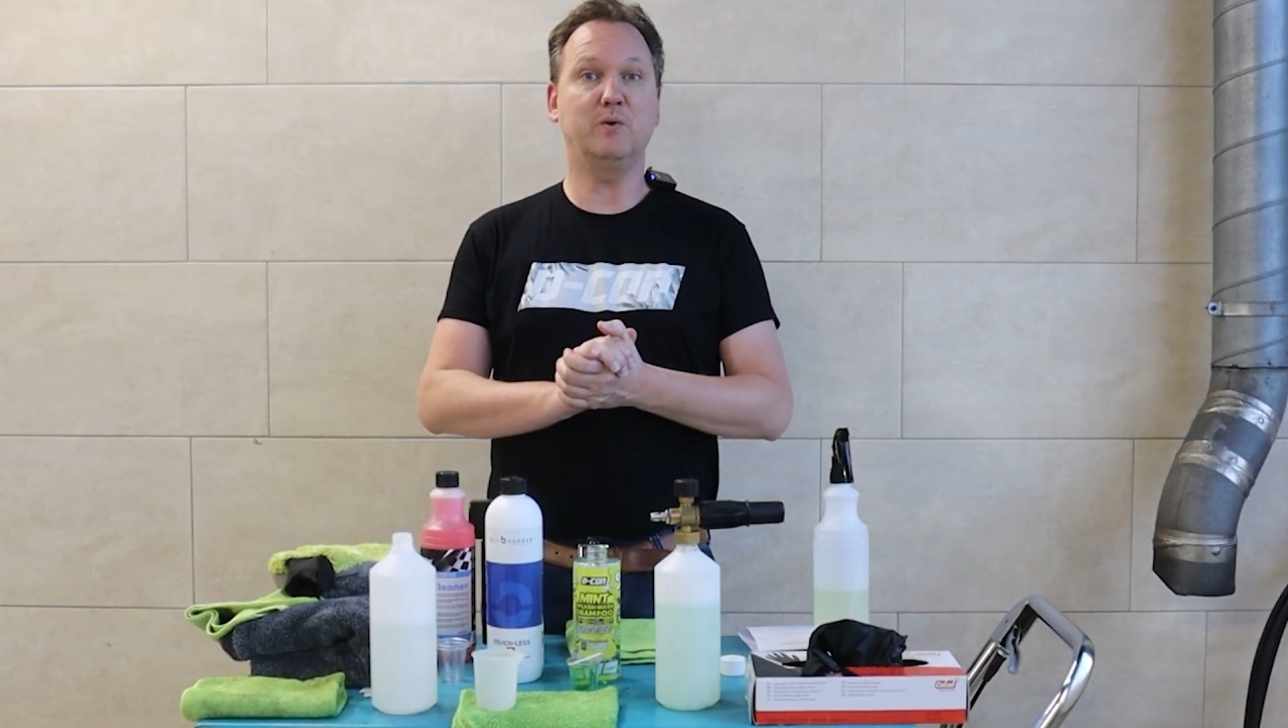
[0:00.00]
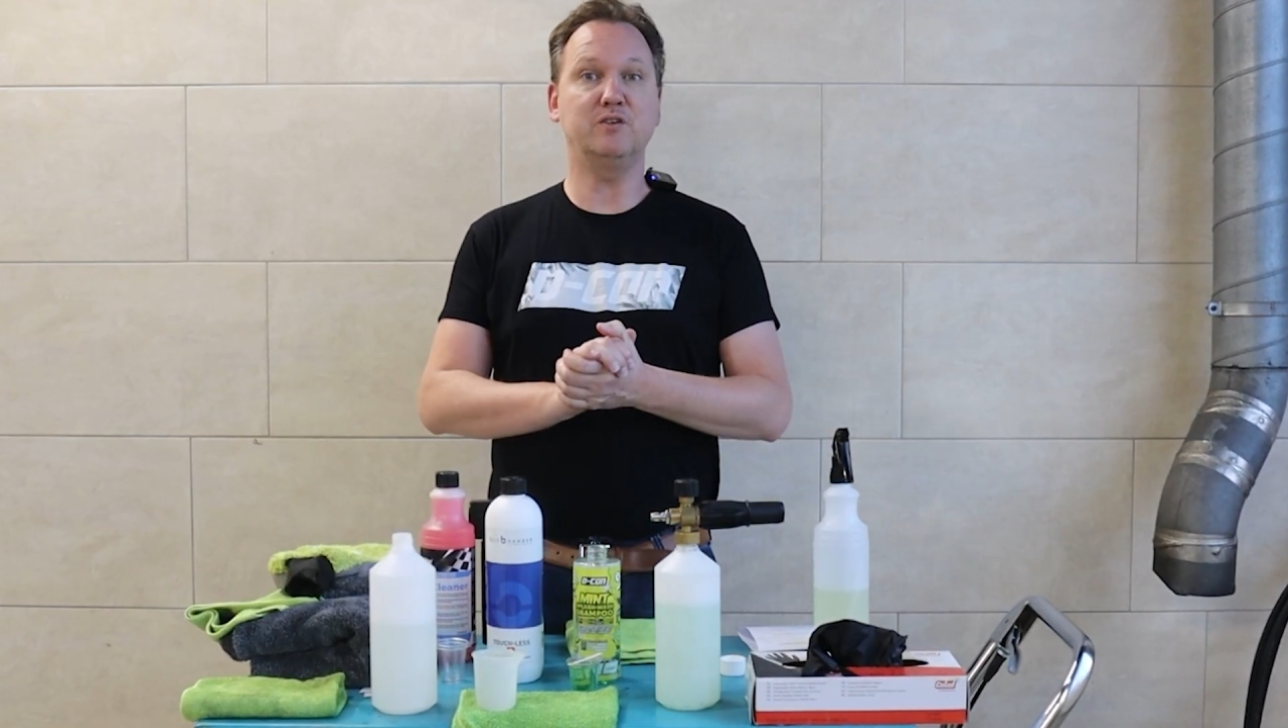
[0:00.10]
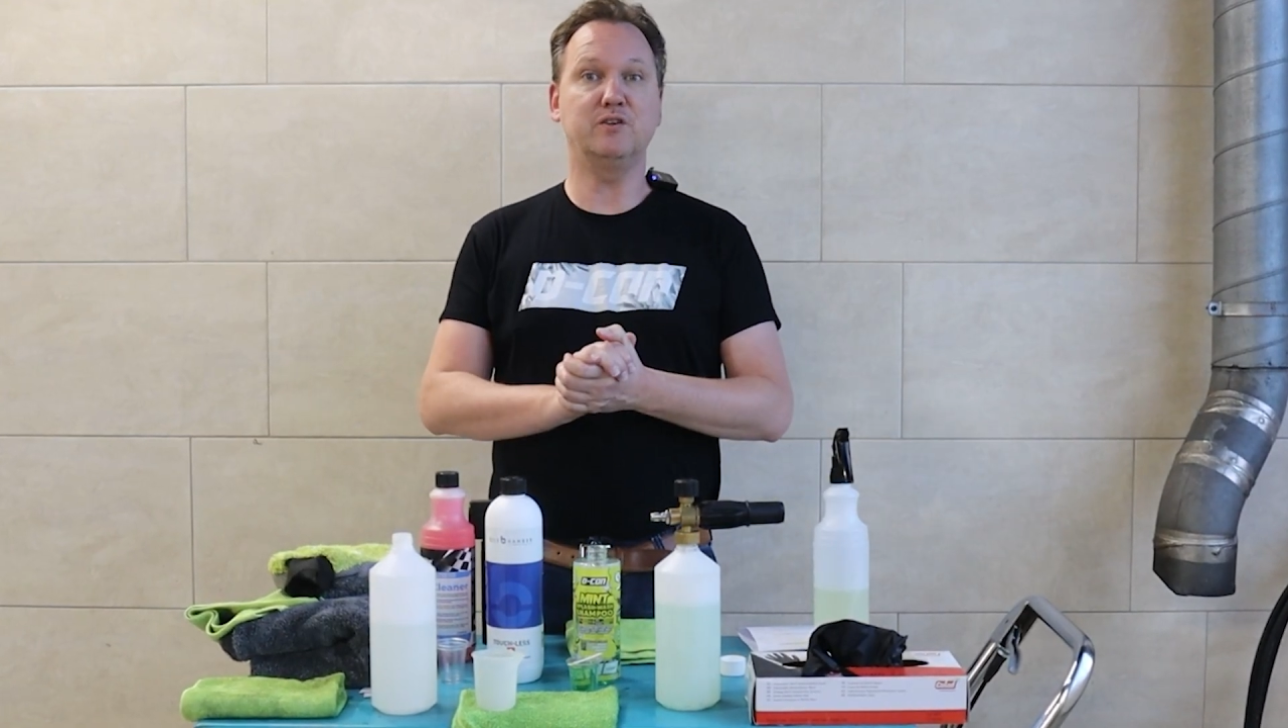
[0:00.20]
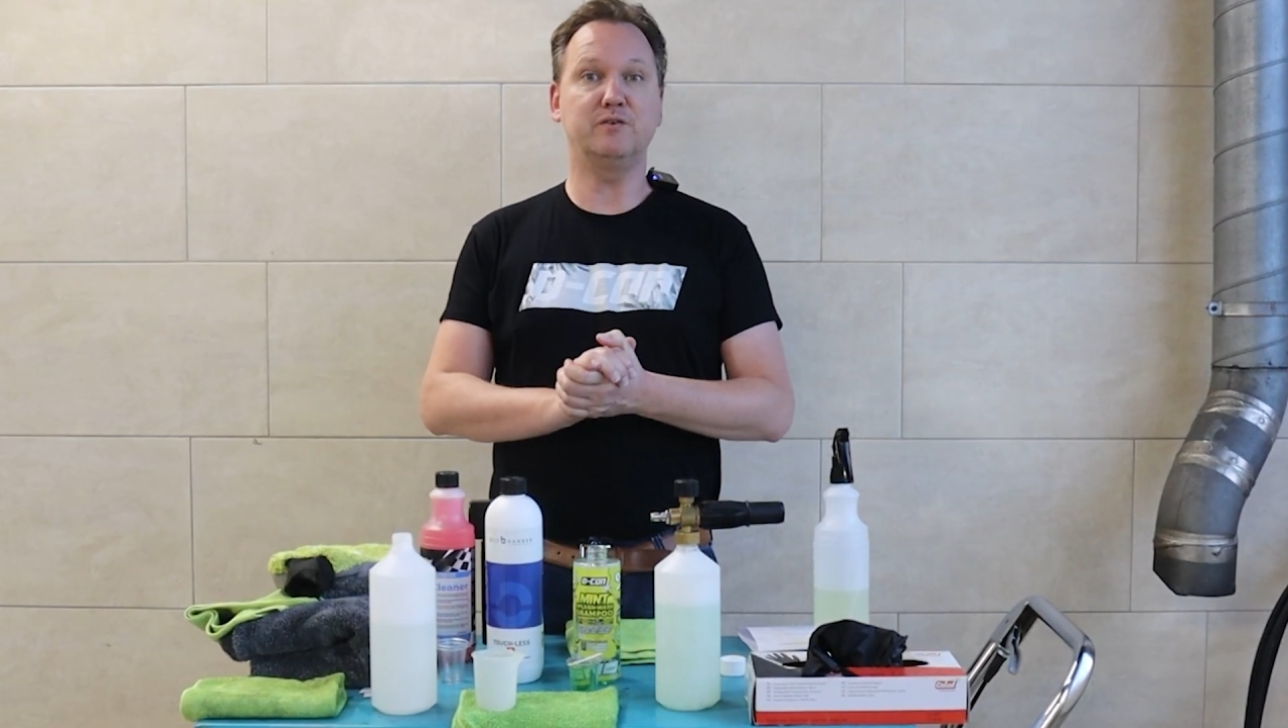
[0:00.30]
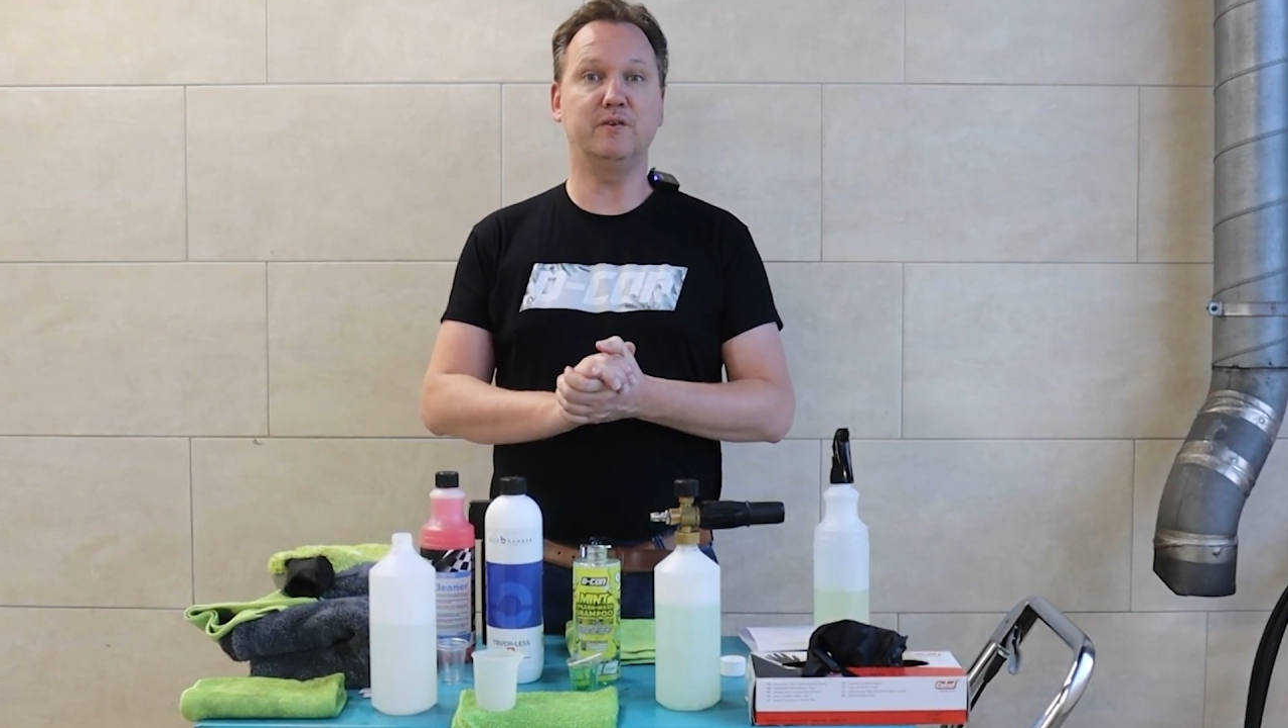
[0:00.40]

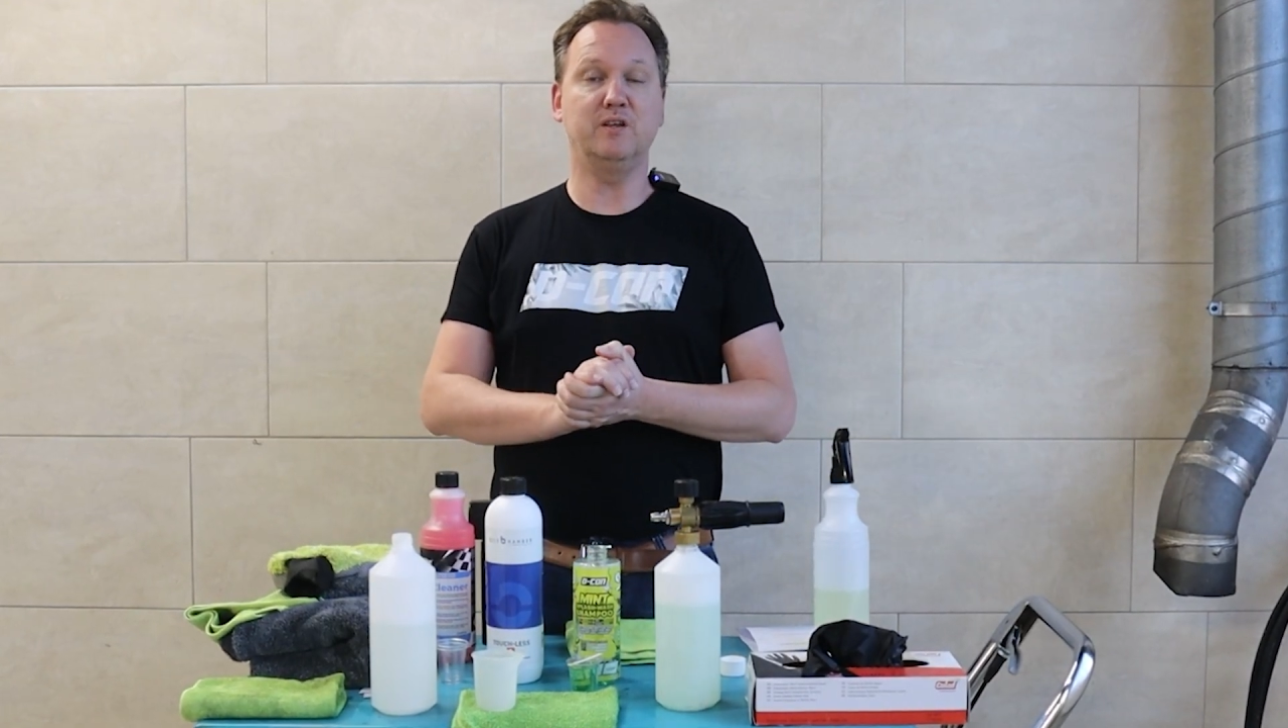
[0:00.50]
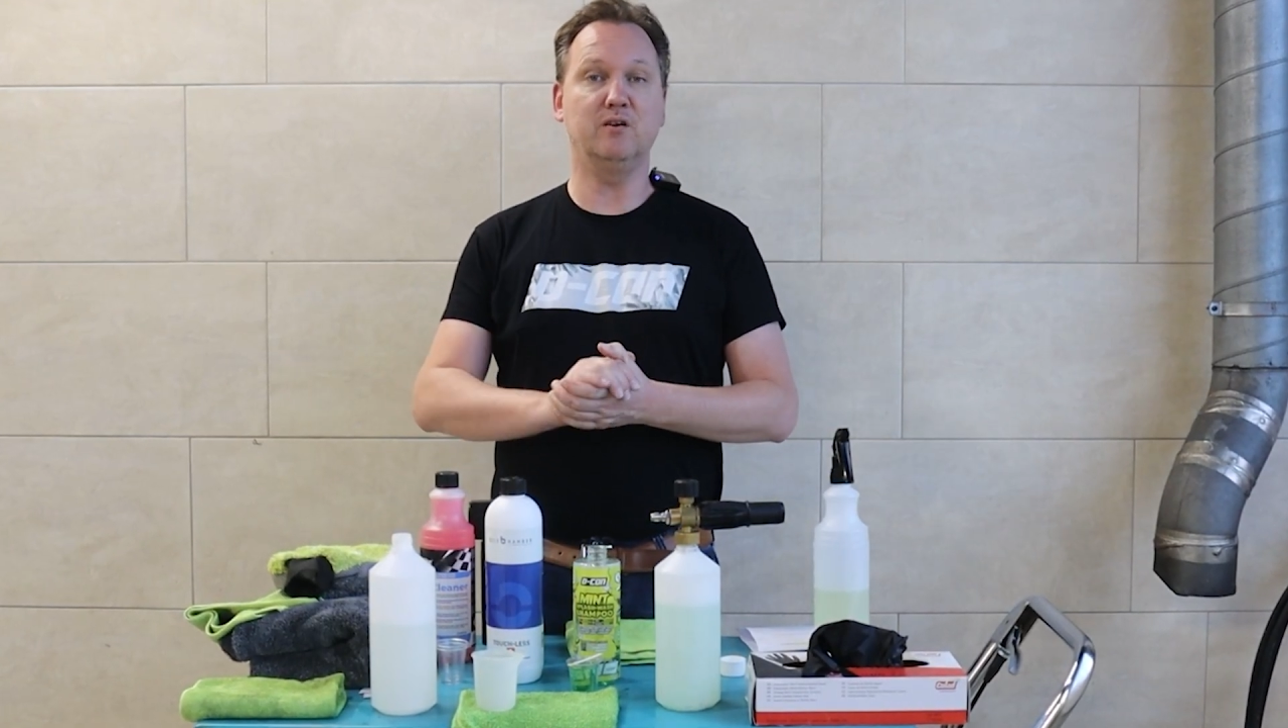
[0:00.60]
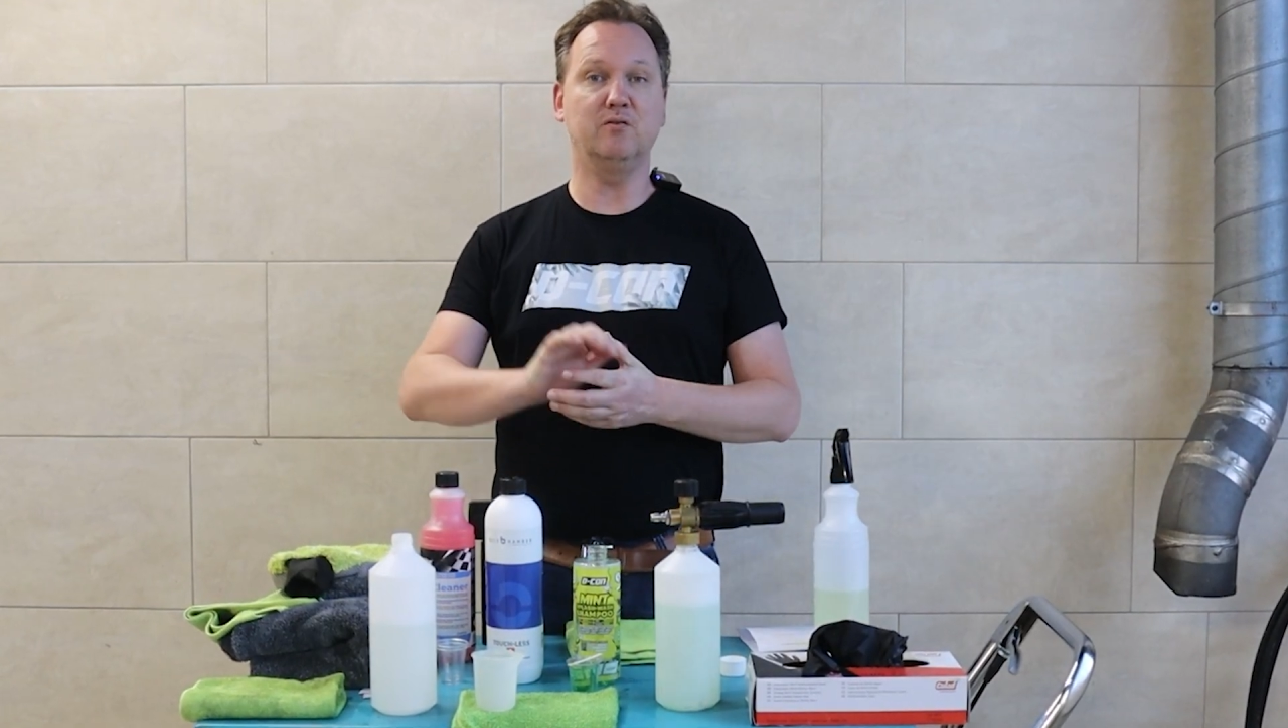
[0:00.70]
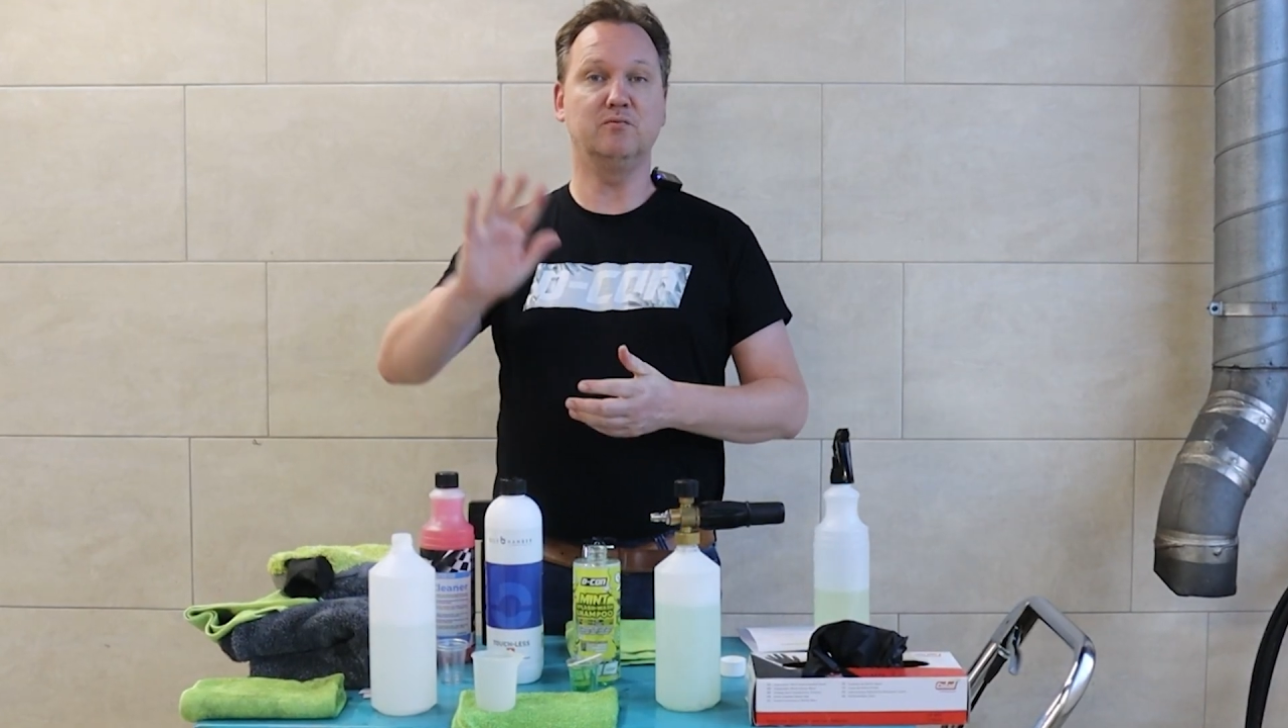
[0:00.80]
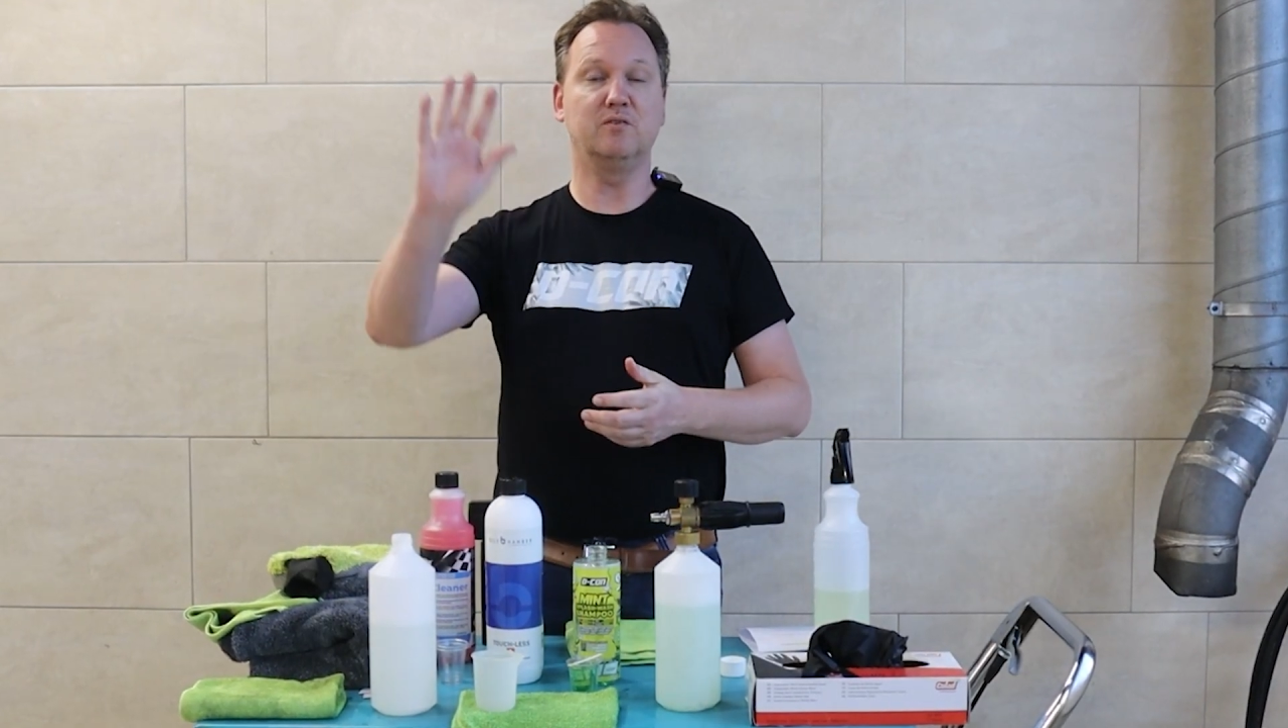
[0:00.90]
watching this
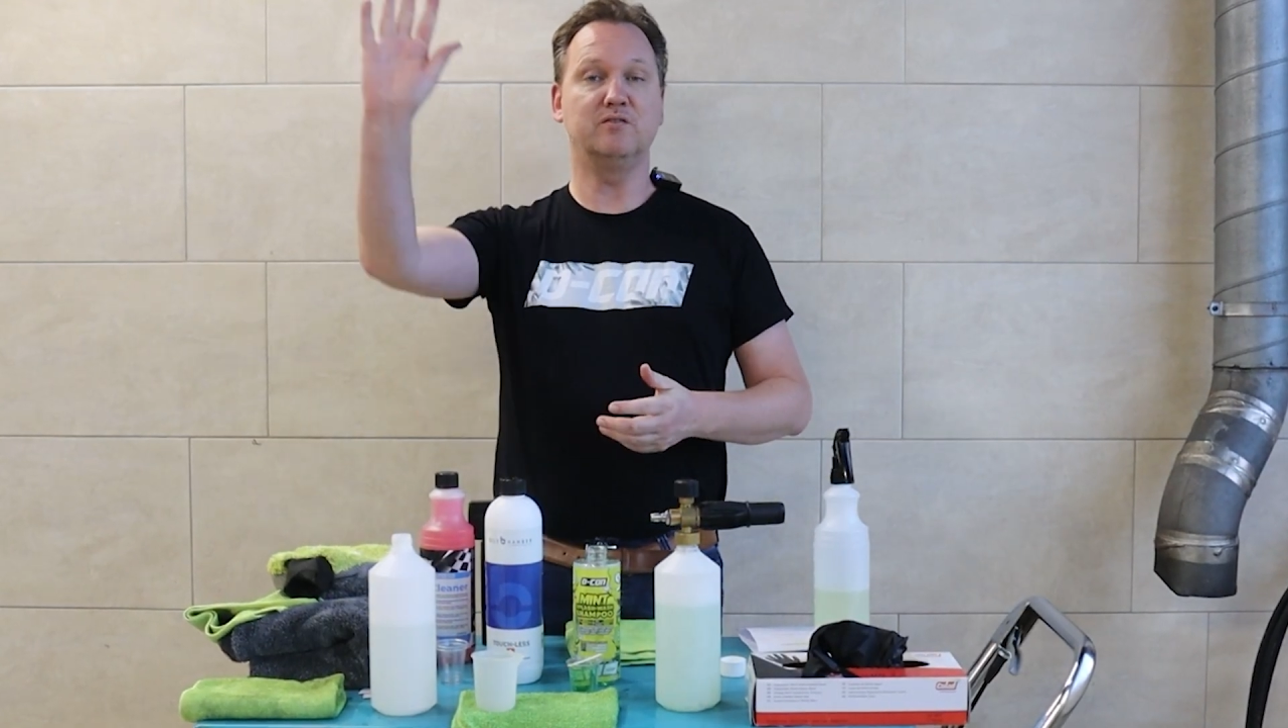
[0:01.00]
video.